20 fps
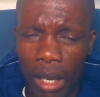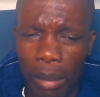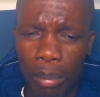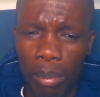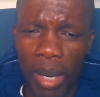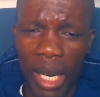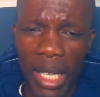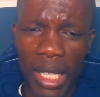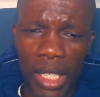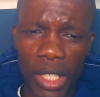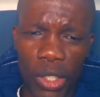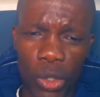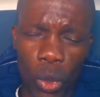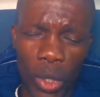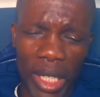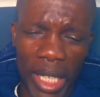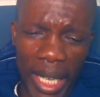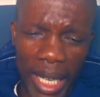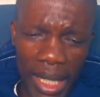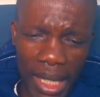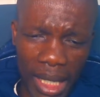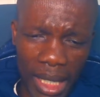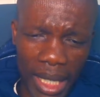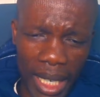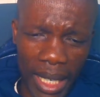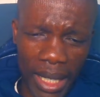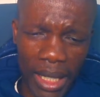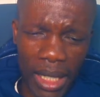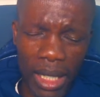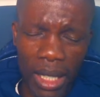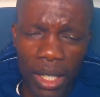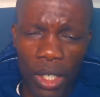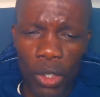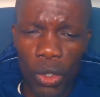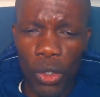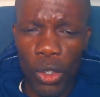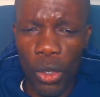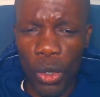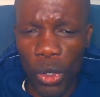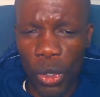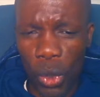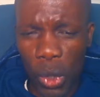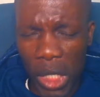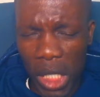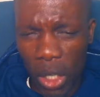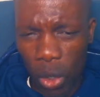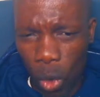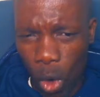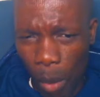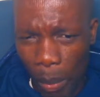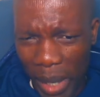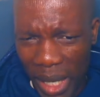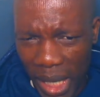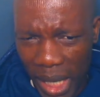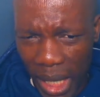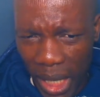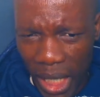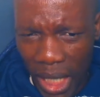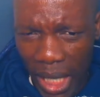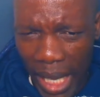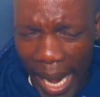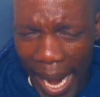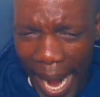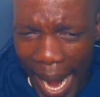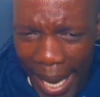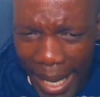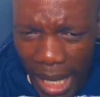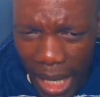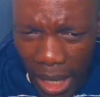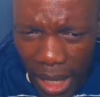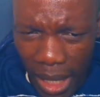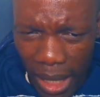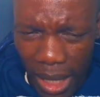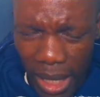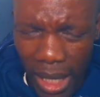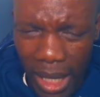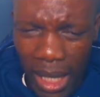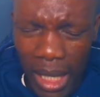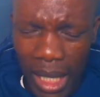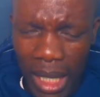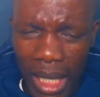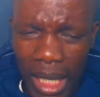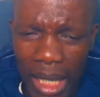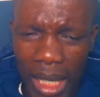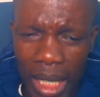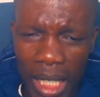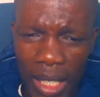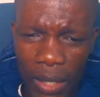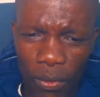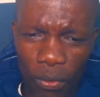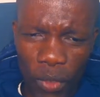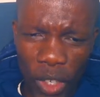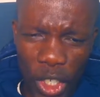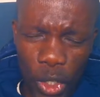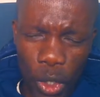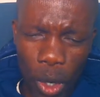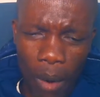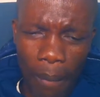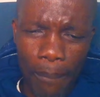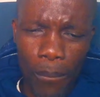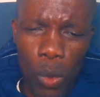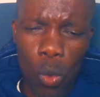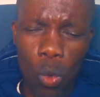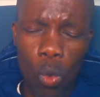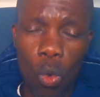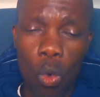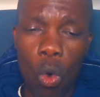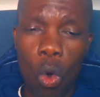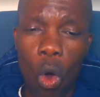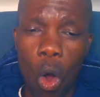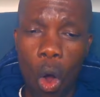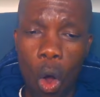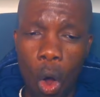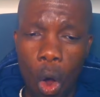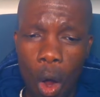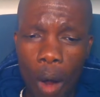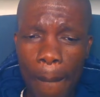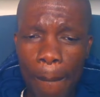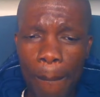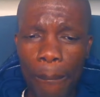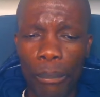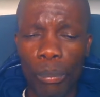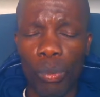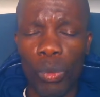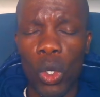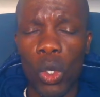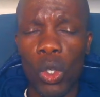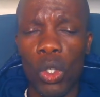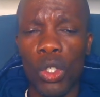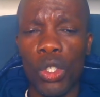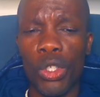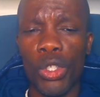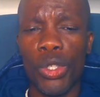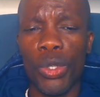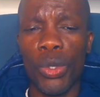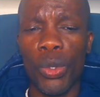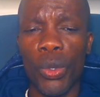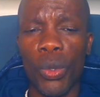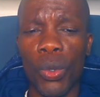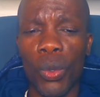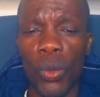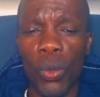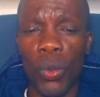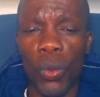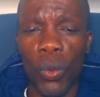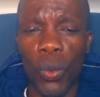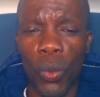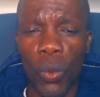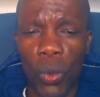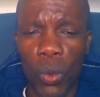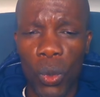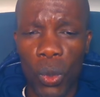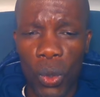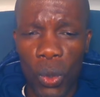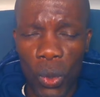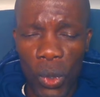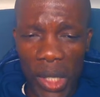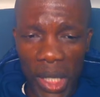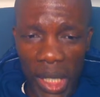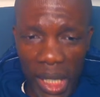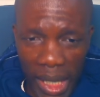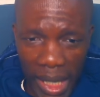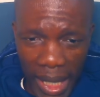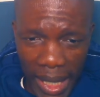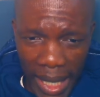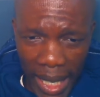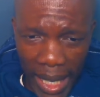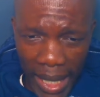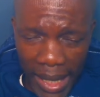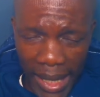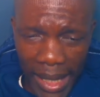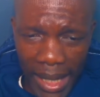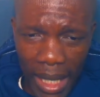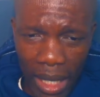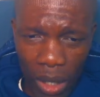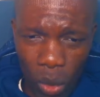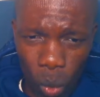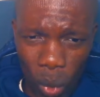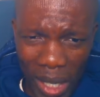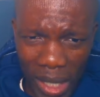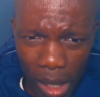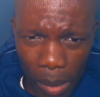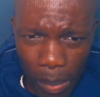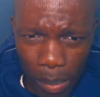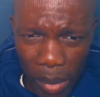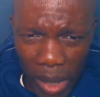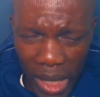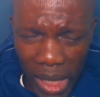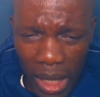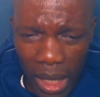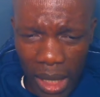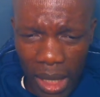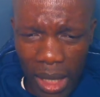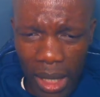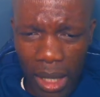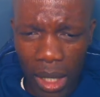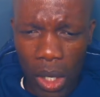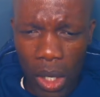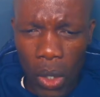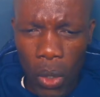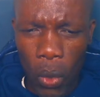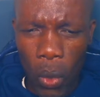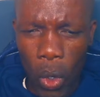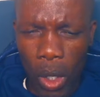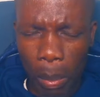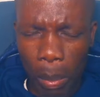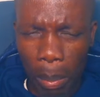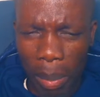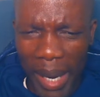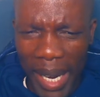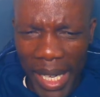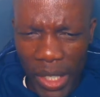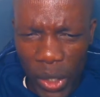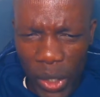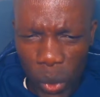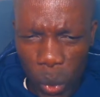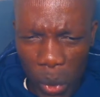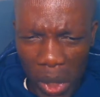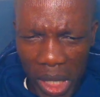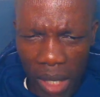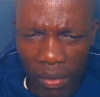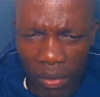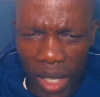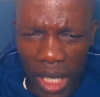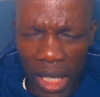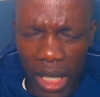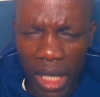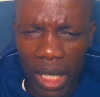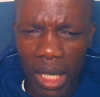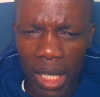please don't hesitate to use the comment section underneath this video or to send us a WhatsApp message on +27